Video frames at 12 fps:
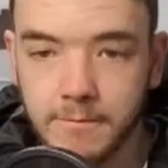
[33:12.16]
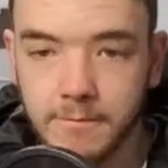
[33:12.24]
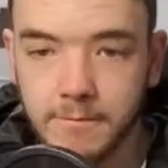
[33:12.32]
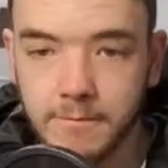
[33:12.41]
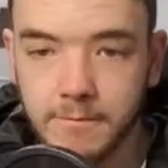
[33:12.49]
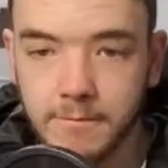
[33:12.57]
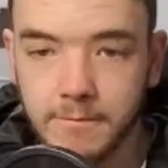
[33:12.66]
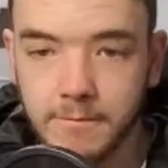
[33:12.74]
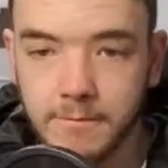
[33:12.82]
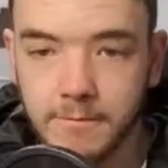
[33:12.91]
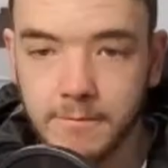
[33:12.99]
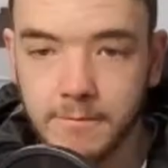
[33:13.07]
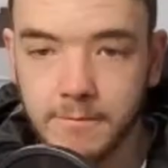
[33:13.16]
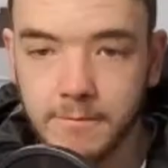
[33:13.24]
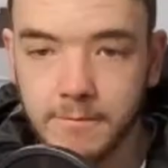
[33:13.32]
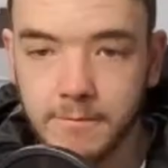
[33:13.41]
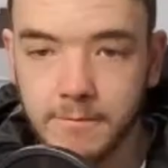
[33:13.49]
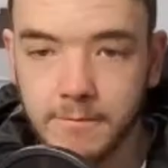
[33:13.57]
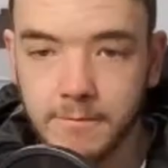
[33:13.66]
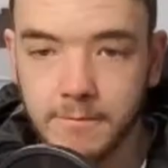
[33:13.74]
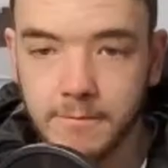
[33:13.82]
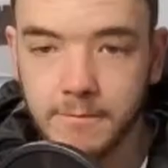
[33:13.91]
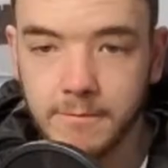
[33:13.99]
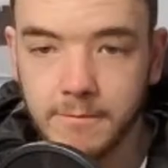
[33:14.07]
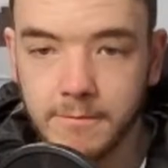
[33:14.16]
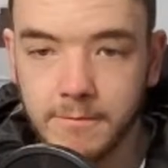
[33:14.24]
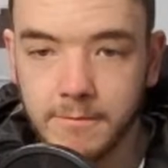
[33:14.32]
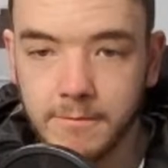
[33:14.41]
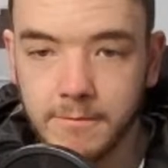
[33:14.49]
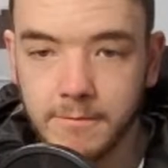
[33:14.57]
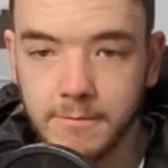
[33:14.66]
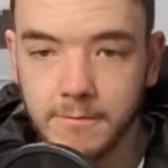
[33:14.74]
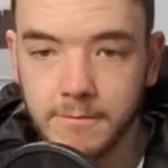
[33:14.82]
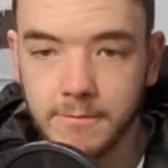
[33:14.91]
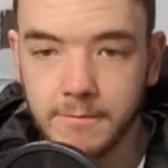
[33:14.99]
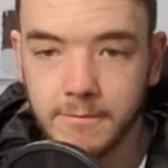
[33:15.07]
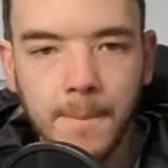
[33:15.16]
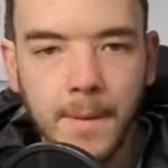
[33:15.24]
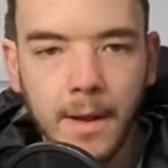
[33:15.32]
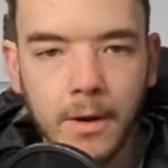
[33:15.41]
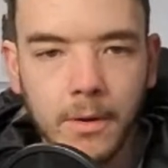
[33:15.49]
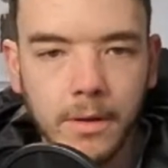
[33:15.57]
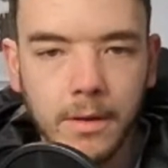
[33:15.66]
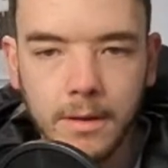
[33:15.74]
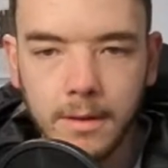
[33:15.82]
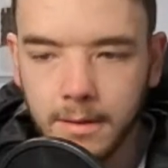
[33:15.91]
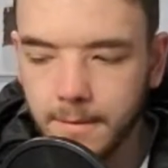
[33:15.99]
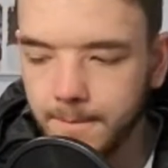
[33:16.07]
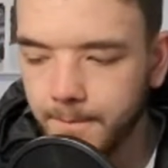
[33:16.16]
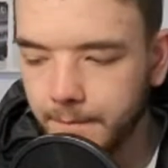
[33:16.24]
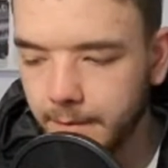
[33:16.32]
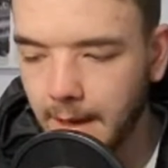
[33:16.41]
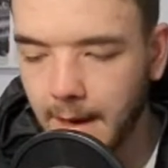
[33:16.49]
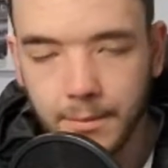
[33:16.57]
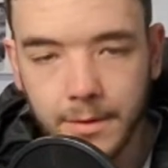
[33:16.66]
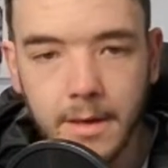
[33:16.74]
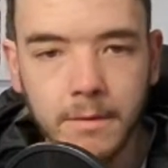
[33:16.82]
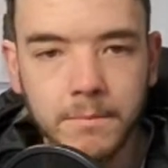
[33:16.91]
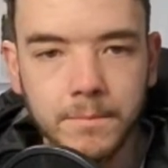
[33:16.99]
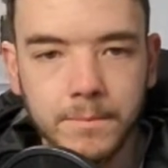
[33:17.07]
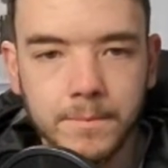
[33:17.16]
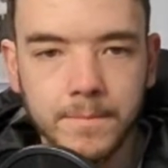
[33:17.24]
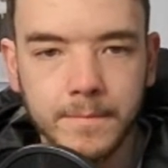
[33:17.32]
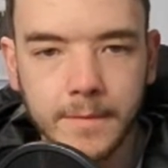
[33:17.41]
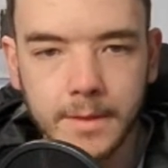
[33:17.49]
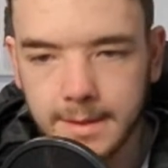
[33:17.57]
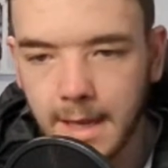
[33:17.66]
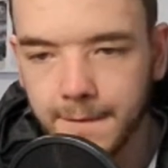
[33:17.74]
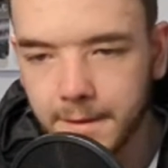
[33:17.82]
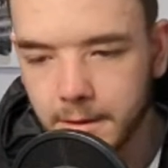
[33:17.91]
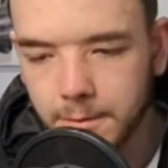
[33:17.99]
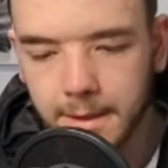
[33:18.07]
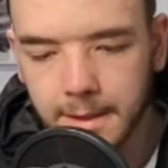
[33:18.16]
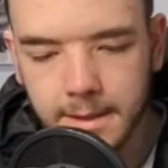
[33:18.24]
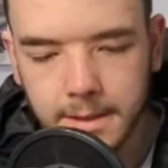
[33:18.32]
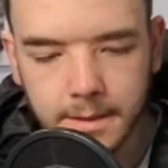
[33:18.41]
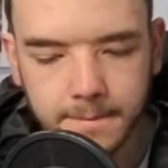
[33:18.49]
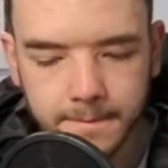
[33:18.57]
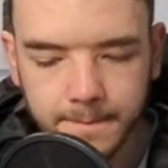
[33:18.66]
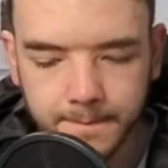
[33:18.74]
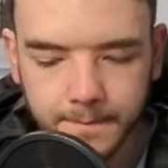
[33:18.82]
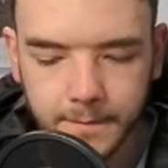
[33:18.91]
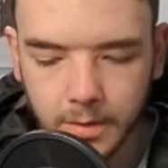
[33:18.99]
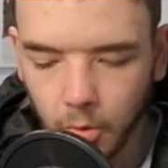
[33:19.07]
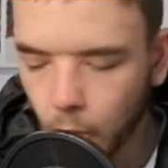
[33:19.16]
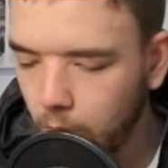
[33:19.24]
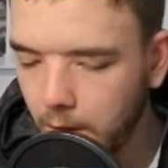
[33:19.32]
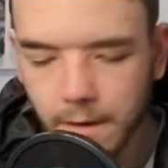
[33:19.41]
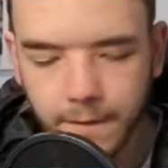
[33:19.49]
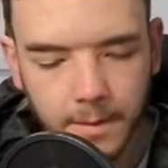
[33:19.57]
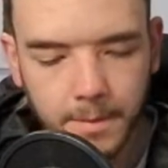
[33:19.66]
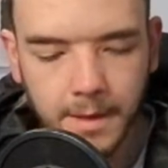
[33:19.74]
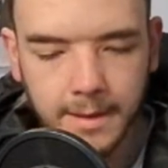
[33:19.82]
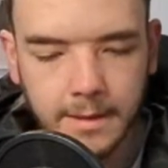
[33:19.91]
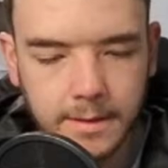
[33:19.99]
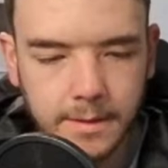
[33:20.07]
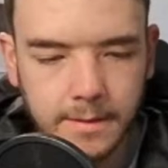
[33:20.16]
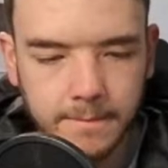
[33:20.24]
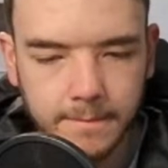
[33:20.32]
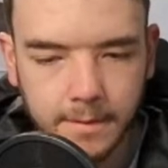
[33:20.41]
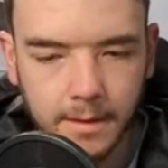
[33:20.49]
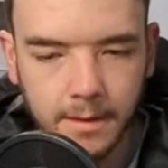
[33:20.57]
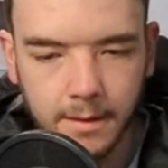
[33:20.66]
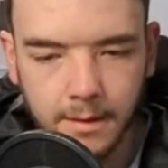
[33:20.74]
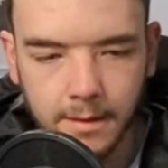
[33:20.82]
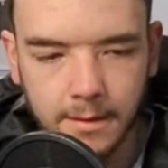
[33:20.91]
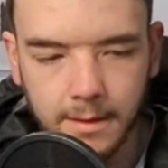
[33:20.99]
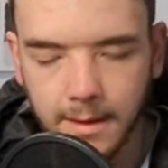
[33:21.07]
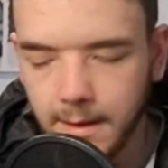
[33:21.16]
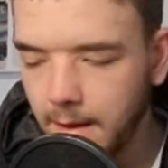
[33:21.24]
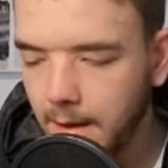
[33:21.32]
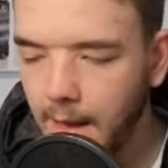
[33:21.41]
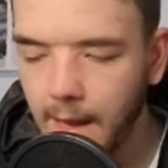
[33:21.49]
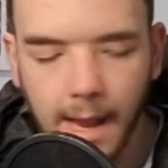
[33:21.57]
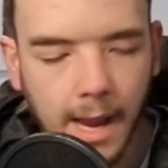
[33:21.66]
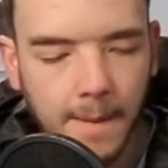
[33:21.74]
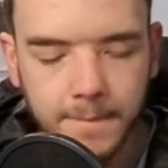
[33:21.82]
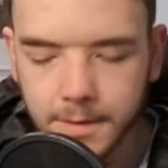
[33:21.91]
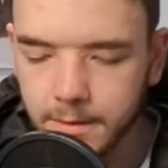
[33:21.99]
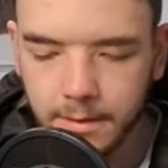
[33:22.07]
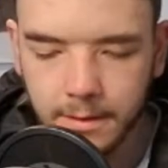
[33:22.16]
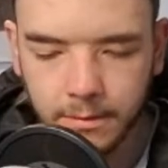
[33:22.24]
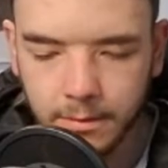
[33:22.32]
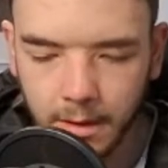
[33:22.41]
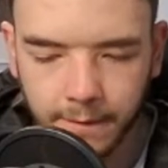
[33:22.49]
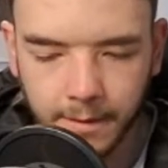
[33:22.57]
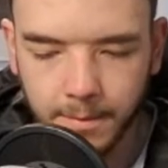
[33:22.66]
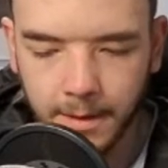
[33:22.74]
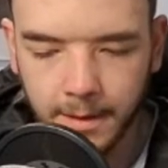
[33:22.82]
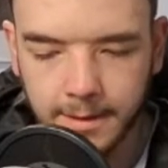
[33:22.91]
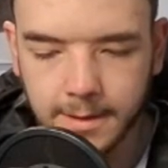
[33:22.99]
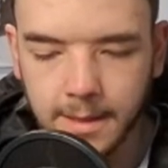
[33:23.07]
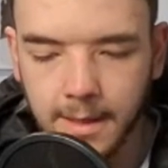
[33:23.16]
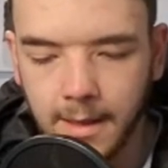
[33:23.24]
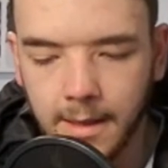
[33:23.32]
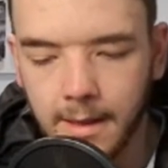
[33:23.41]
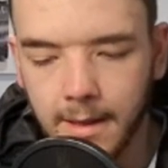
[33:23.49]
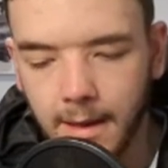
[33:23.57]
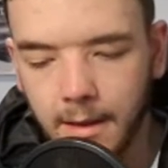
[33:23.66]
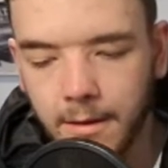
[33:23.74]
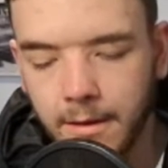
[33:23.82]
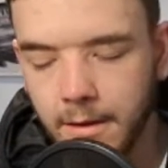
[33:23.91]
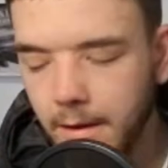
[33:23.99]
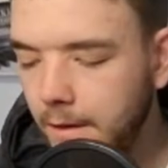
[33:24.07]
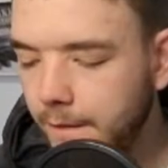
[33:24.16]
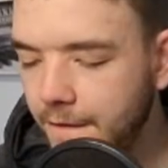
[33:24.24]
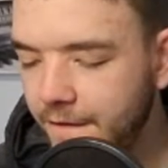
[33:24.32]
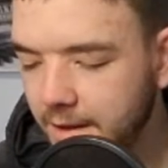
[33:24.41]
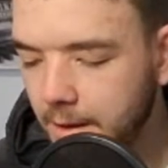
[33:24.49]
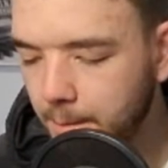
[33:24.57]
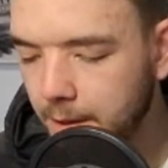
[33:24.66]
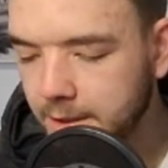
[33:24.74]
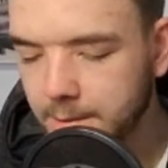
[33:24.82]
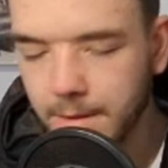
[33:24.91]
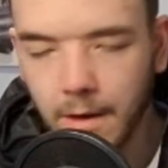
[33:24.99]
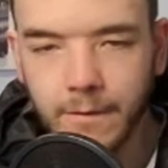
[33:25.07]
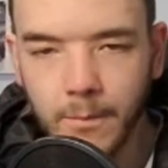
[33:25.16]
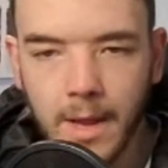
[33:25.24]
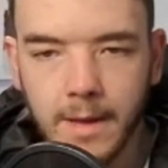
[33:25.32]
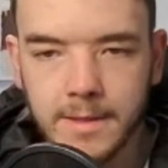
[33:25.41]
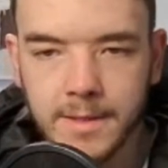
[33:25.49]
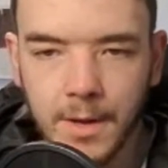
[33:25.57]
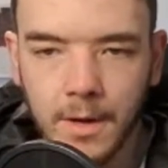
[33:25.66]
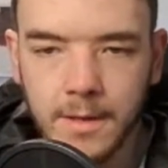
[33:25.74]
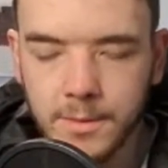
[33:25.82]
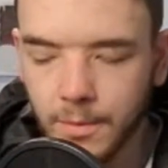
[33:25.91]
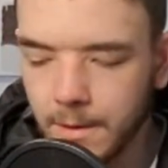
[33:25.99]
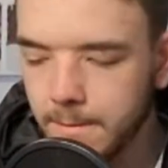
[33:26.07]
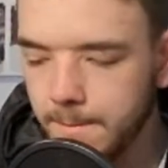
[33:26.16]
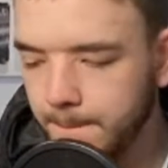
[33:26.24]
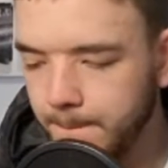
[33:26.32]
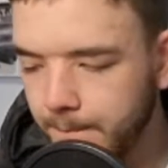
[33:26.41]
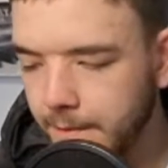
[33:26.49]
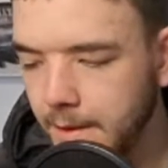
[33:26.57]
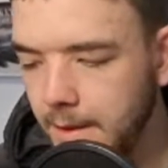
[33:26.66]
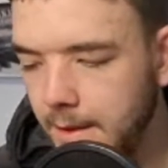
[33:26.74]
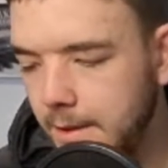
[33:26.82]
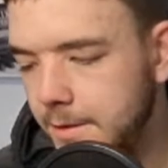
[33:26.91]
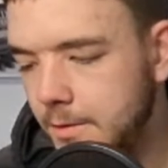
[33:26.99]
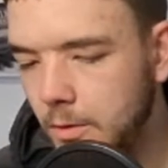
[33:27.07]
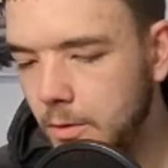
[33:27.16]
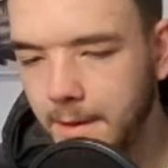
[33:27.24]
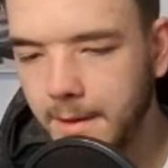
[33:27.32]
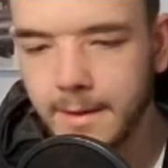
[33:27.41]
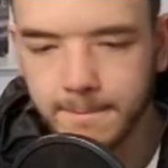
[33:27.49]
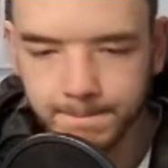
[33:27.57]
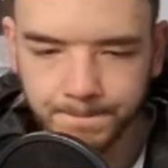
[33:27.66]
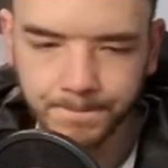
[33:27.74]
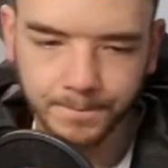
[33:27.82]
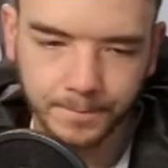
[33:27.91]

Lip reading: pretty much say everything that I just said about Gabriel. David Luiz, all over the place. Yeah, absolutely all over the place. And then the other thing that pissed me off about this guy as well is normally